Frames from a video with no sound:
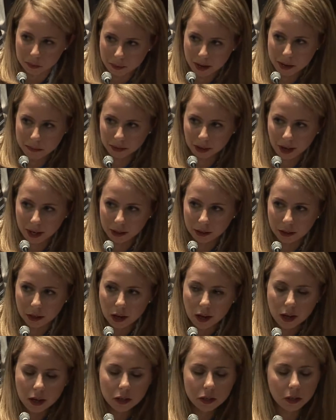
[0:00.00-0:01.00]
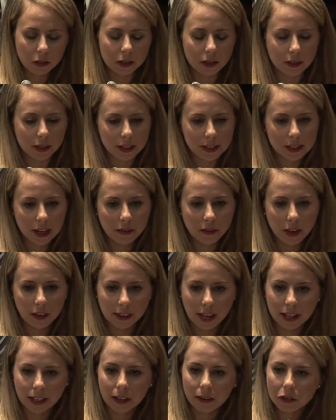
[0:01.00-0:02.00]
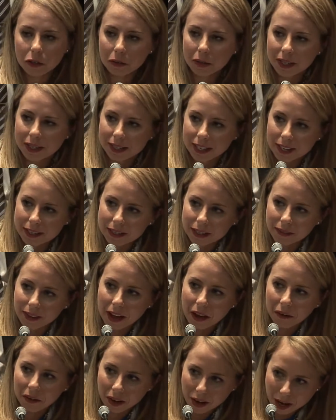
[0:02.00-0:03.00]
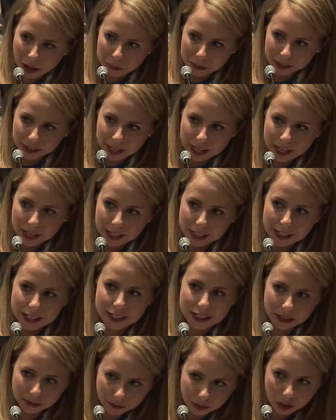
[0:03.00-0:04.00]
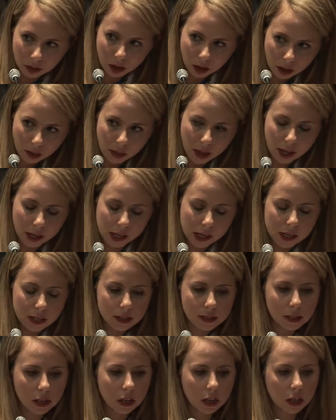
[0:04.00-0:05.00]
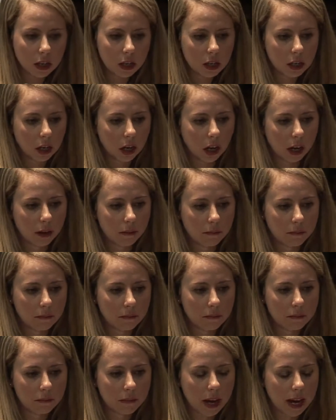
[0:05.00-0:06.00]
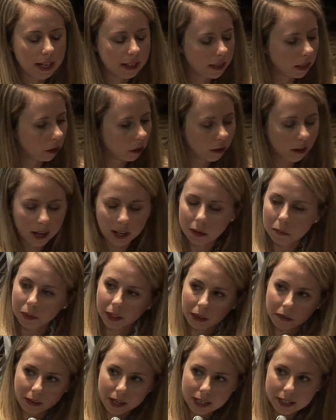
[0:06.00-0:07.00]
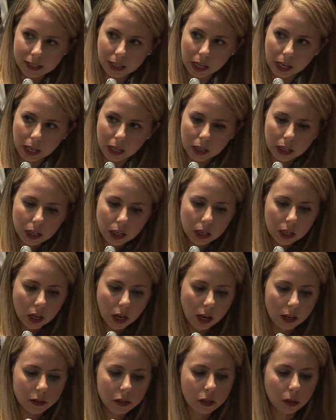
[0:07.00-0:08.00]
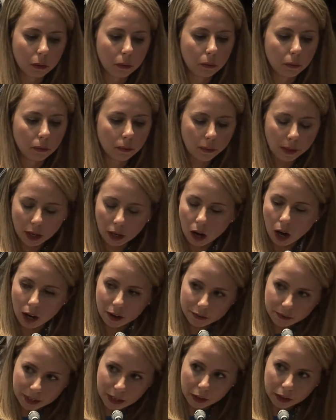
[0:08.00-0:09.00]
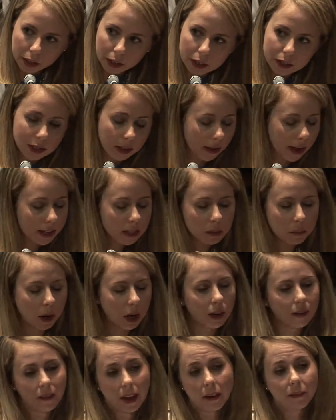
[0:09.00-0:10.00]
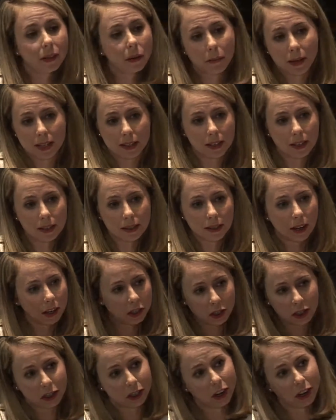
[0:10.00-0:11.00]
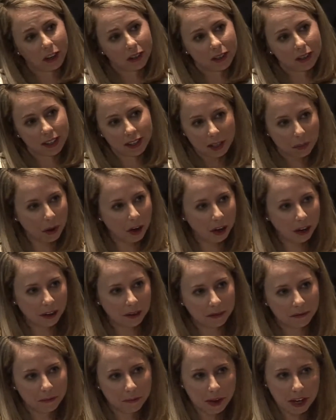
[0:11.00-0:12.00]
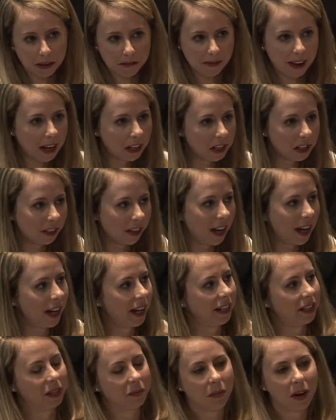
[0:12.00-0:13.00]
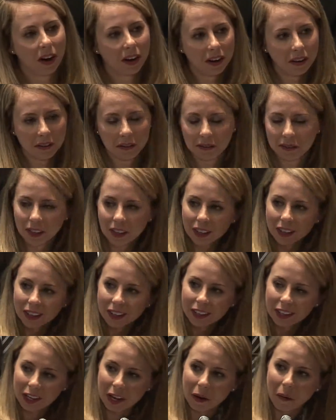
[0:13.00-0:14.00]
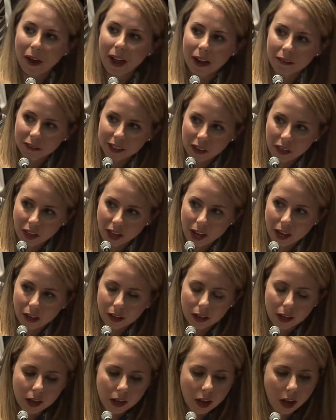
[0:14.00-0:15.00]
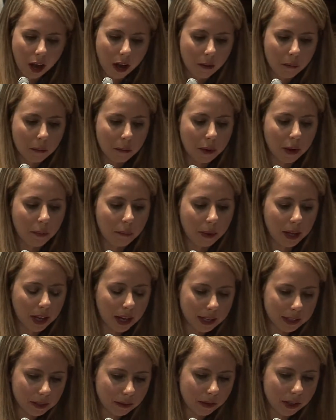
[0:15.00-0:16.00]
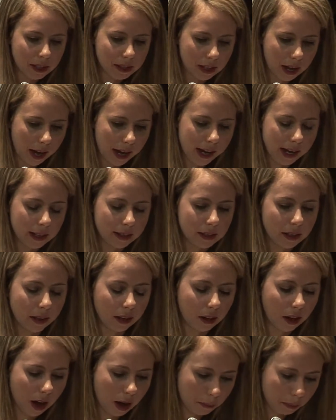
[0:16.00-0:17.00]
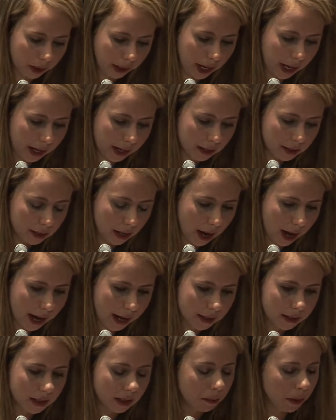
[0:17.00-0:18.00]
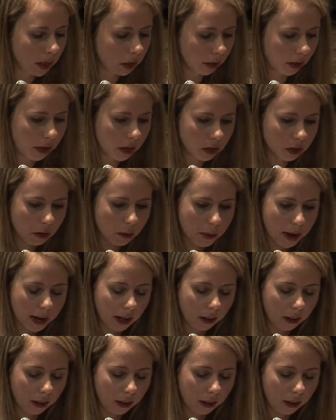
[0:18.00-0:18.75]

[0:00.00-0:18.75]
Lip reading: in the pipeline. Yeah. So to the extent that that gives you a sense of how complicated and difficult that is, it's incredibly risky. So there are failures, and that is a part of every business, not just ours. That's a part of manufacturing. It's a part of everything. But because of the science and the complicated science, especially these new